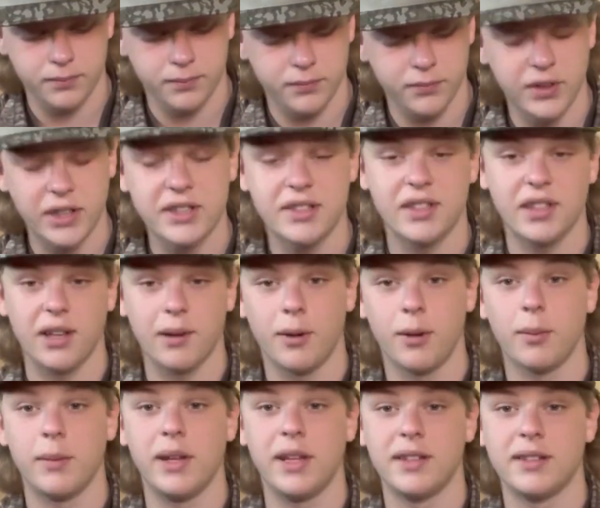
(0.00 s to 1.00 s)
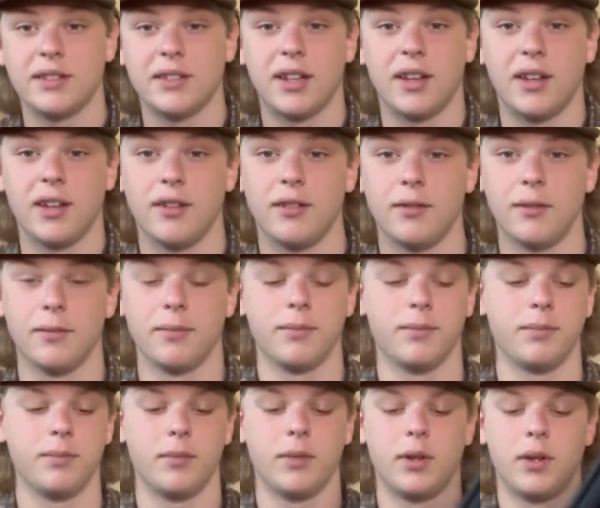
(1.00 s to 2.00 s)
this time I'm inside.
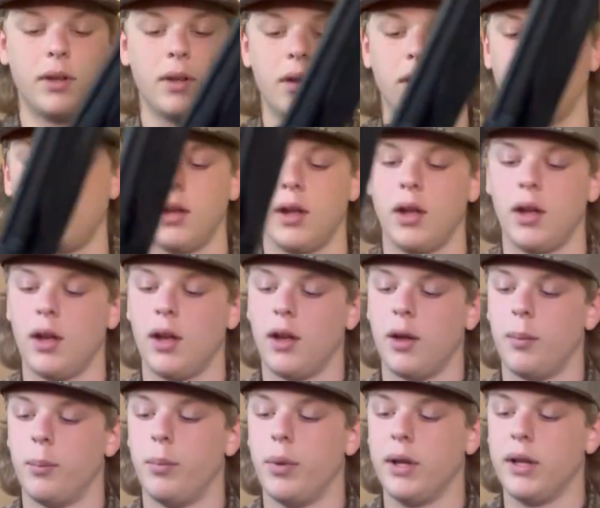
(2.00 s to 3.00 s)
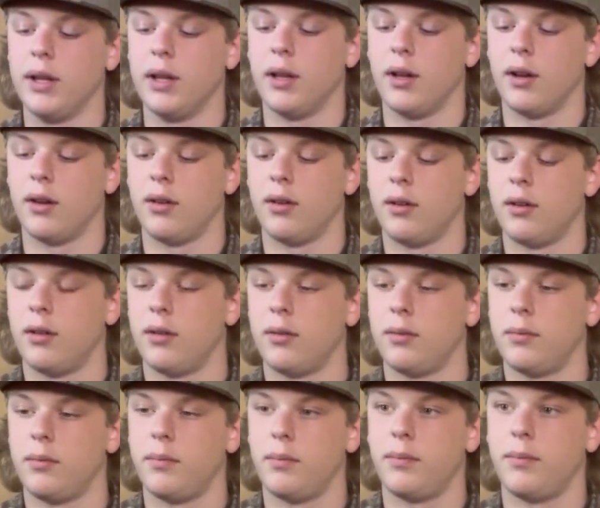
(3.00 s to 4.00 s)
But yeah,
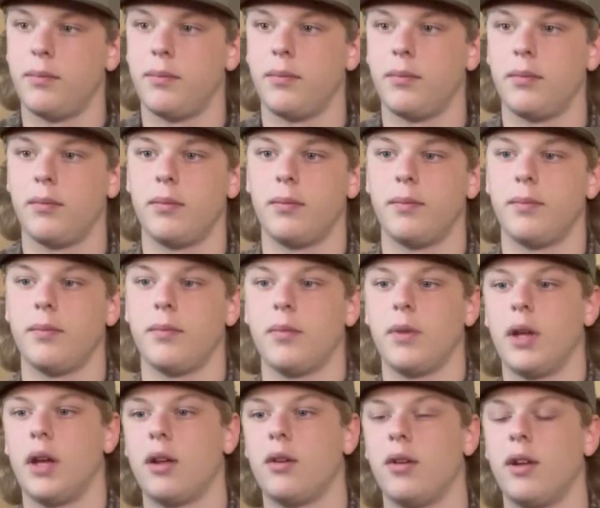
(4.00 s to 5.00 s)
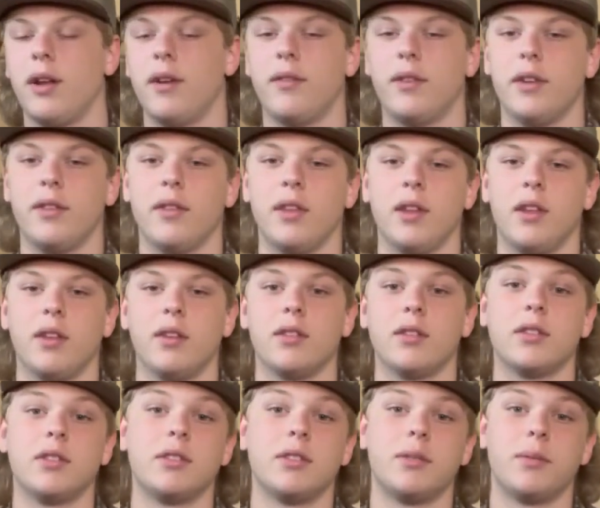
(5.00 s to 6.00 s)
I don't have anything
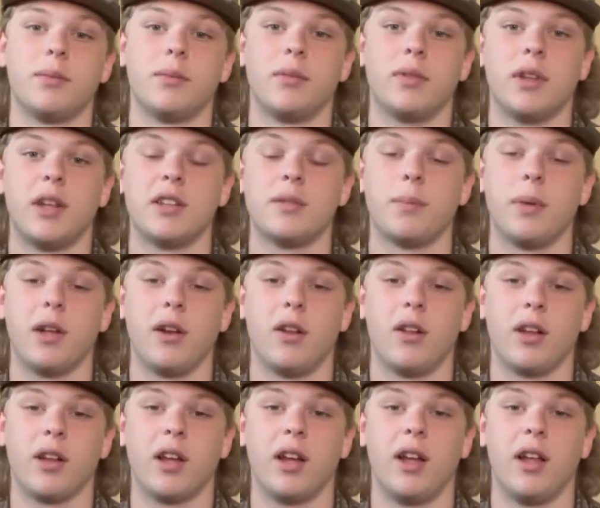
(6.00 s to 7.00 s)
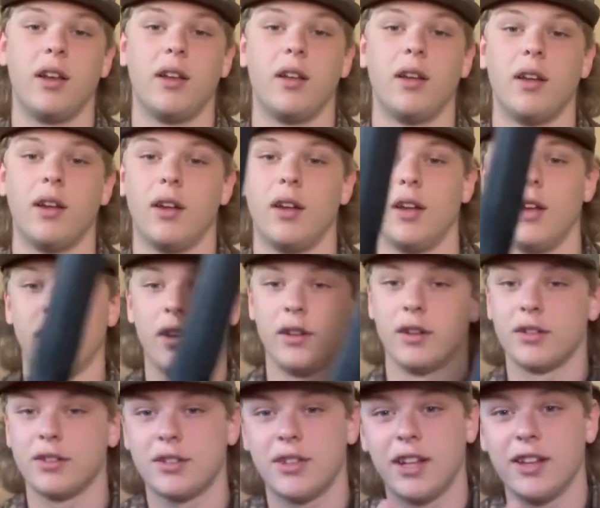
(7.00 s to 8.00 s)
else. That's about all I got.
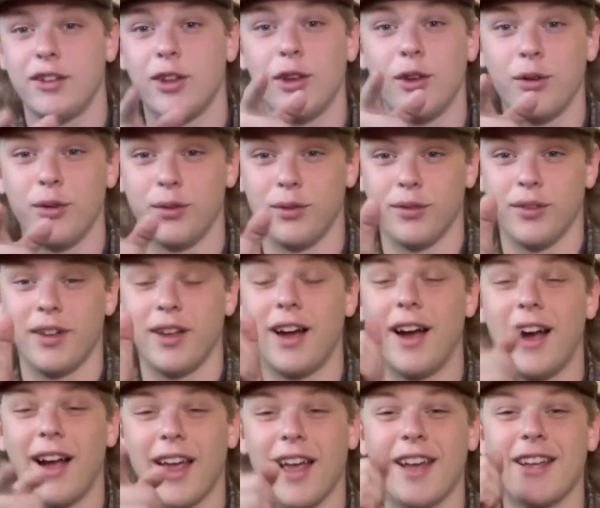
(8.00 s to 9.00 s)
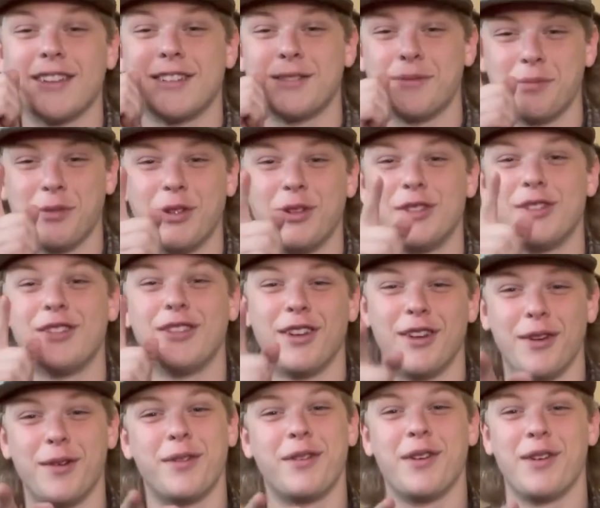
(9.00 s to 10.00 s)
Y'all stay tuned. I got some good
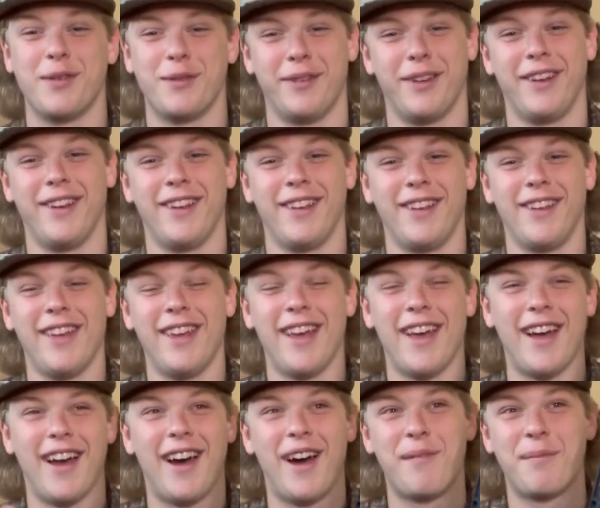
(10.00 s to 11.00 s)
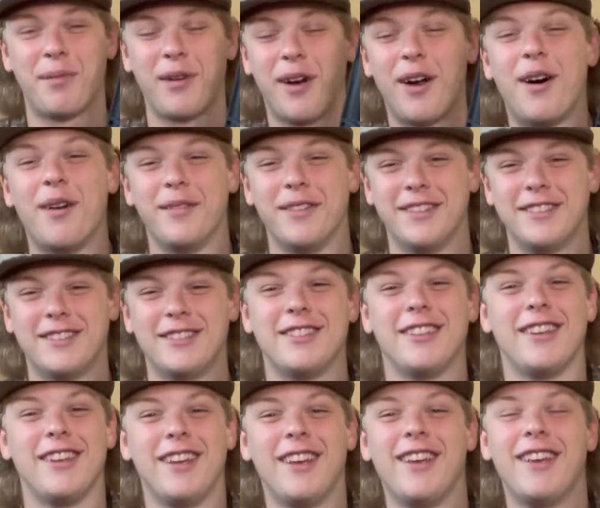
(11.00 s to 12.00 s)
stuff coming. I promise.
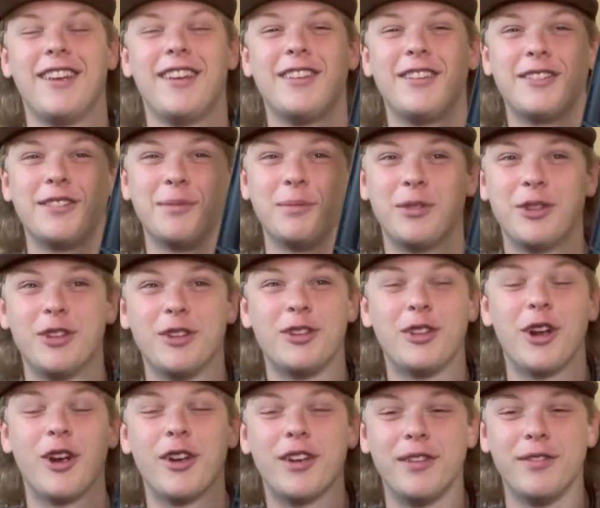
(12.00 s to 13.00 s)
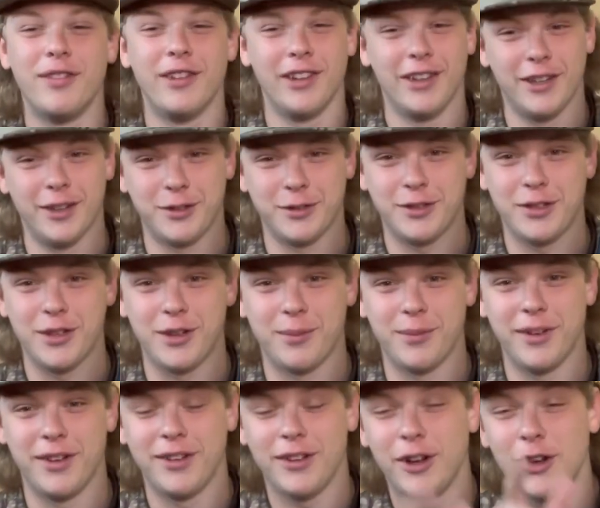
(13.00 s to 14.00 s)
Some good turkey videos coming.
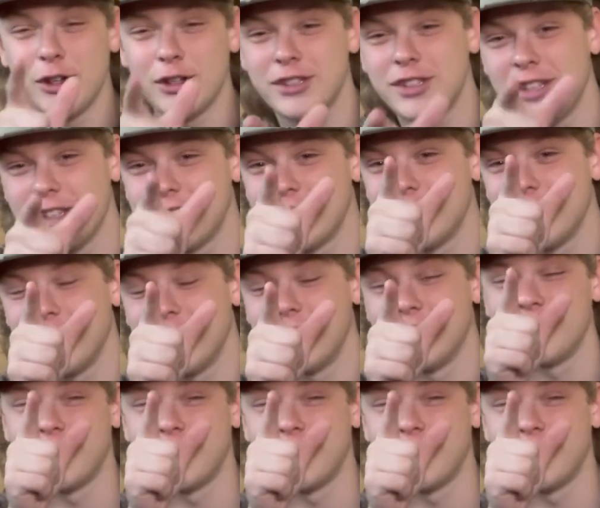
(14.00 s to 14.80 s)
Turkey season is